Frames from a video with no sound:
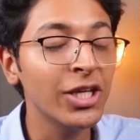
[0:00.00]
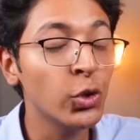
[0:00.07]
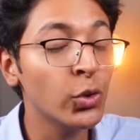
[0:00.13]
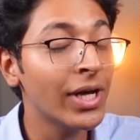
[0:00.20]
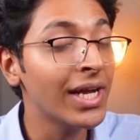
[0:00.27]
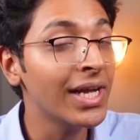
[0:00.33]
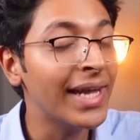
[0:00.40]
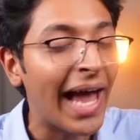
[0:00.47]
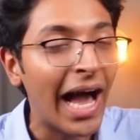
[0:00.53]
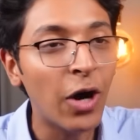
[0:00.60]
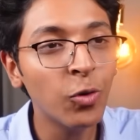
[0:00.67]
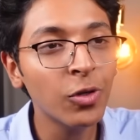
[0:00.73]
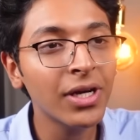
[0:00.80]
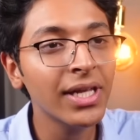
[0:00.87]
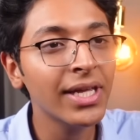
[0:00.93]
You can now
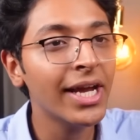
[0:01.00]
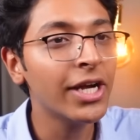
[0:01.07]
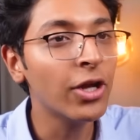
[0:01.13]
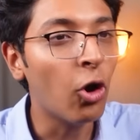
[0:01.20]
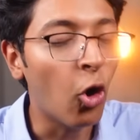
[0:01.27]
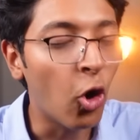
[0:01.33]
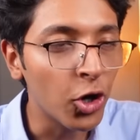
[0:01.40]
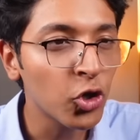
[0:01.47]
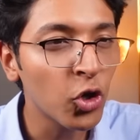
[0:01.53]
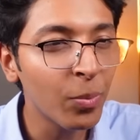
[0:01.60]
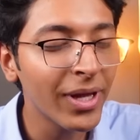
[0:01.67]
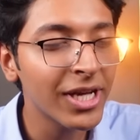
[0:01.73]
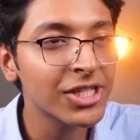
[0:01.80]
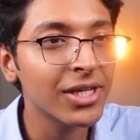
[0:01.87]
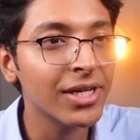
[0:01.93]
create
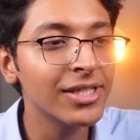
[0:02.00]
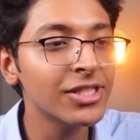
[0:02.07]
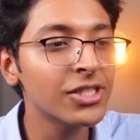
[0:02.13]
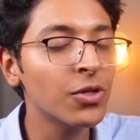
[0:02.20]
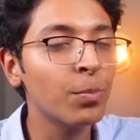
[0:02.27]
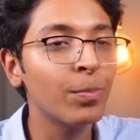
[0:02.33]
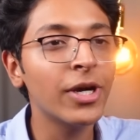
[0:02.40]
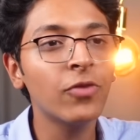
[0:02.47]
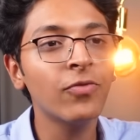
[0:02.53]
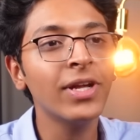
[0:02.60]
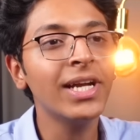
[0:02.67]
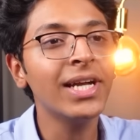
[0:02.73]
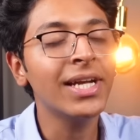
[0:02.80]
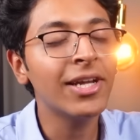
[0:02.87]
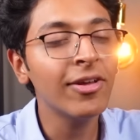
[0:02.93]
automations
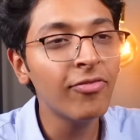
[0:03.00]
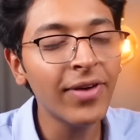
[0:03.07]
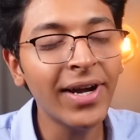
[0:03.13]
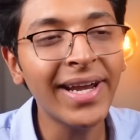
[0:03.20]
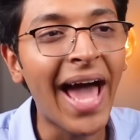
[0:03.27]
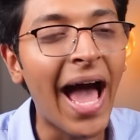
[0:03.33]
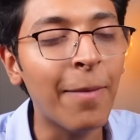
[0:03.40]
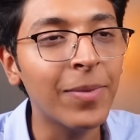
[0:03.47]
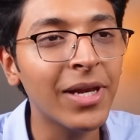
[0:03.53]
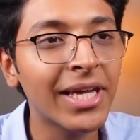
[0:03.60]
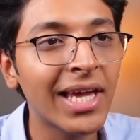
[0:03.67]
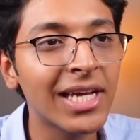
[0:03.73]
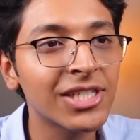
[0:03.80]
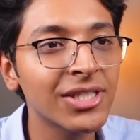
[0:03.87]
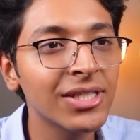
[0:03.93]
between different
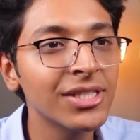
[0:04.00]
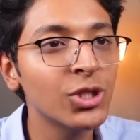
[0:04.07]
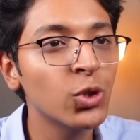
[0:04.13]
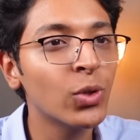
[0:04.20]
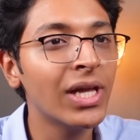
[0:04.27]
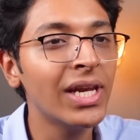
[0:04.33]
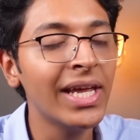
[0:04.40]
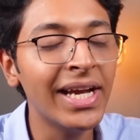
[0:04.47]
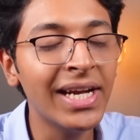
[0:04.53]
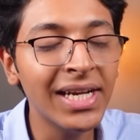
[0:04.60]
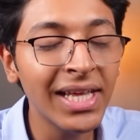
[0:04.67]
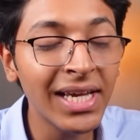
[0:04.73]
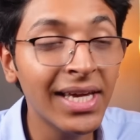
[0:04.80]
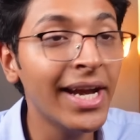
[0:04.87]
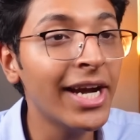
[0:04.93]
applications. You can
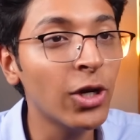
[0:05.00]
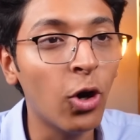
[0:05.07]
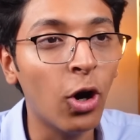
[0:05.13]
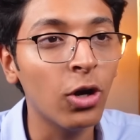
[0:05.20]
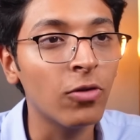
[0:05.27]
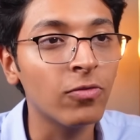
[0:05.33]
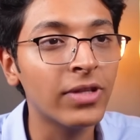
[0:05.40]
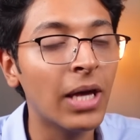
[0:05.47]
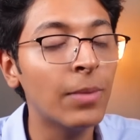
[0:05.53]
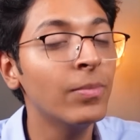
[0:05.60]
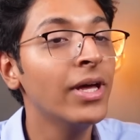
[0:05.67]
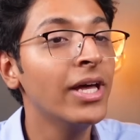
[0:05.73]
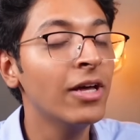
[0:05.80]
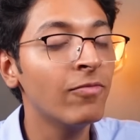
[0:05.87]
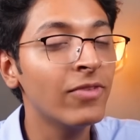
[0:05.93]
integrate all of them
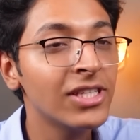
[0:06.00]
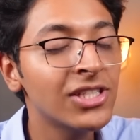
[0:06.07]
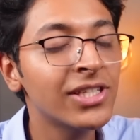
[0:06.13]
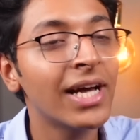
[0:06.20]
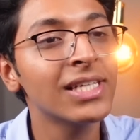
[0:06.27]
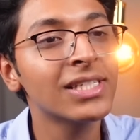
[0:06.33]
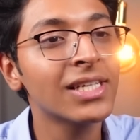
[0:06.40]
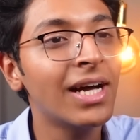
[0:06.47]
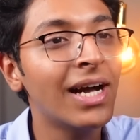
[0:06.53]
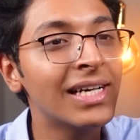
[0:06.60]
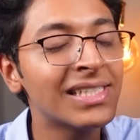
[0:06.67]
with just a